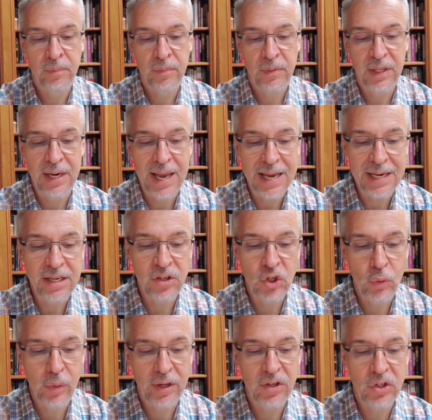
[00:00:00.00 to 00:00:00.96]
than any
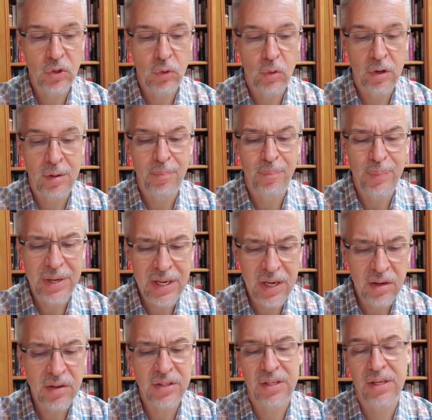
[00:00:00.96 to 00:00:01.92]
two-edged sword,
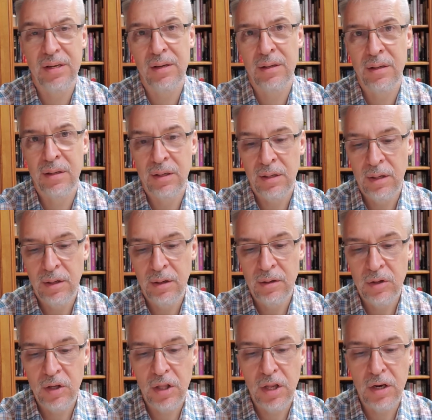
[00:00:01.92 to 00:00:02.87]
piercing
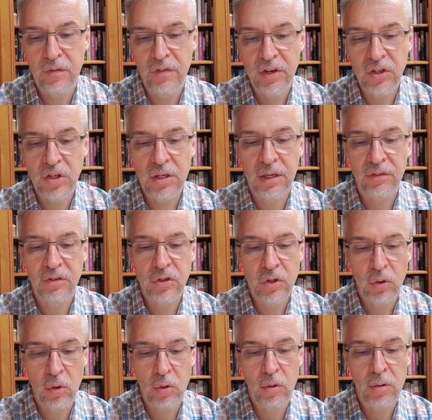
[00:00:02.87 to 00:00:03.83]
to the division of
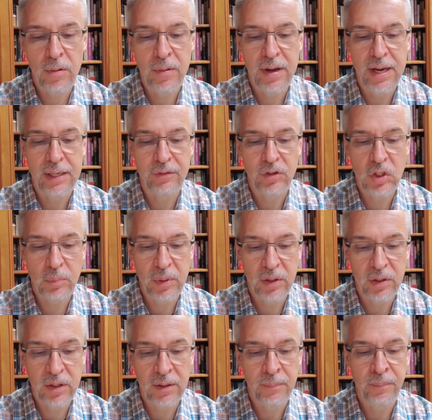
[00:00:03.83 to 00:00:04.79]
soul and of
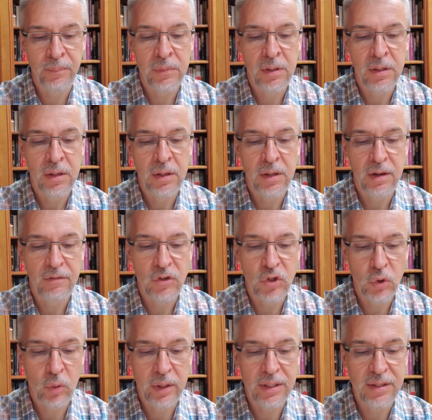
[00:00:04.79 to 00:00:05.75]
spirit, of
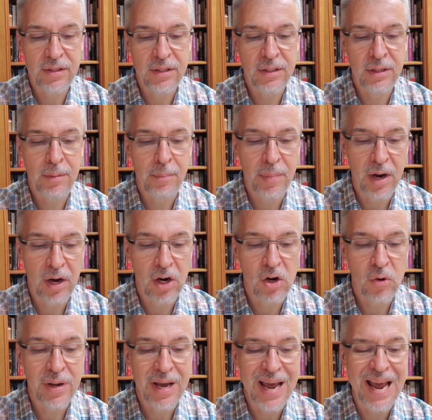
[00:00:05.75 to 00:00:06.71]
joints,
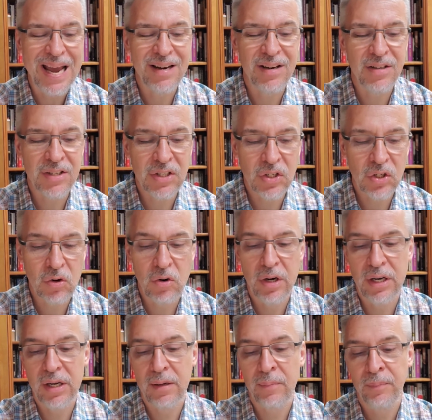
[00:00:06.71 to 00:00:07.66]
marrow, and
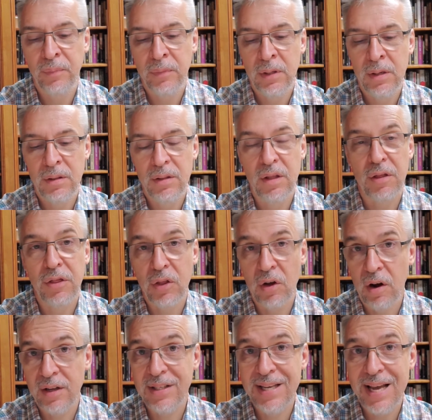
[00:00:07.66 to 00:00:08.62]
discerning the
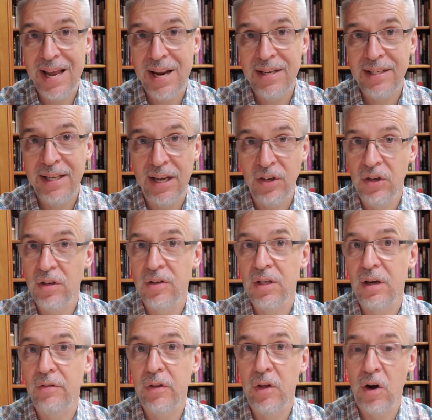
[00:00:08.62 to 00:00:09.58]
thoughts and intentions
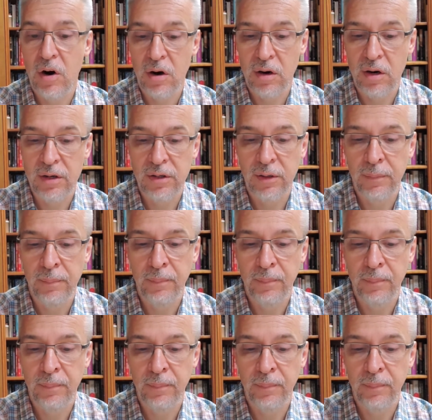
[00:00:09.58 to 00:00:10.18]
of the heart."